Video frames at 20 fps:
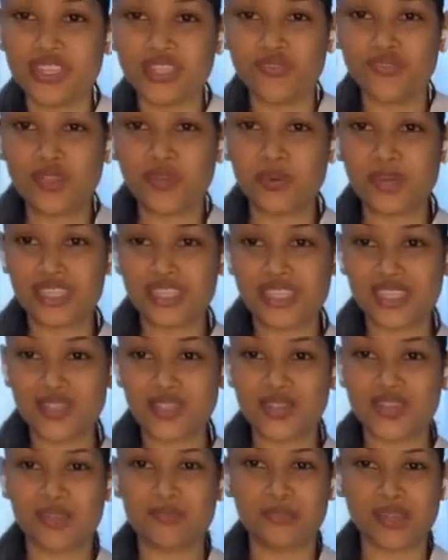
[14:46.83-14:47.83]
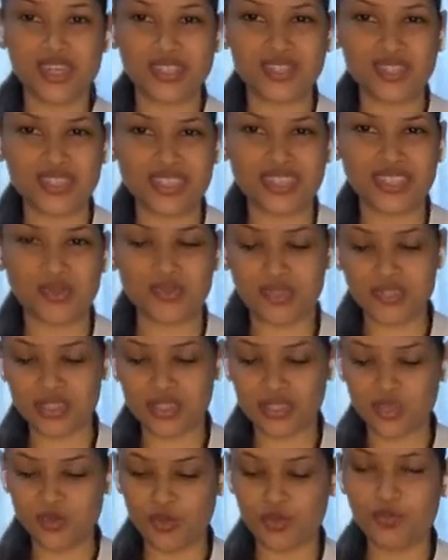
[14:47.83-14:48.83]
If you wanted, you could mash this down a
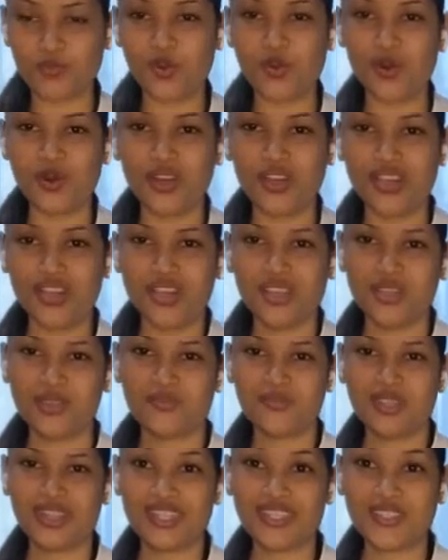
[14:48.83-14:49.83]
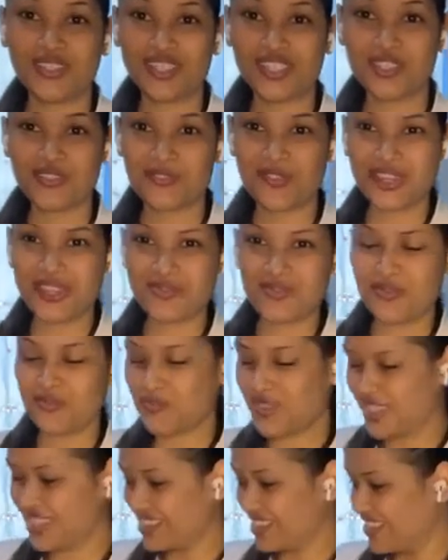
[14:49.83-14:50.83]
little bit more, but it's just right for me.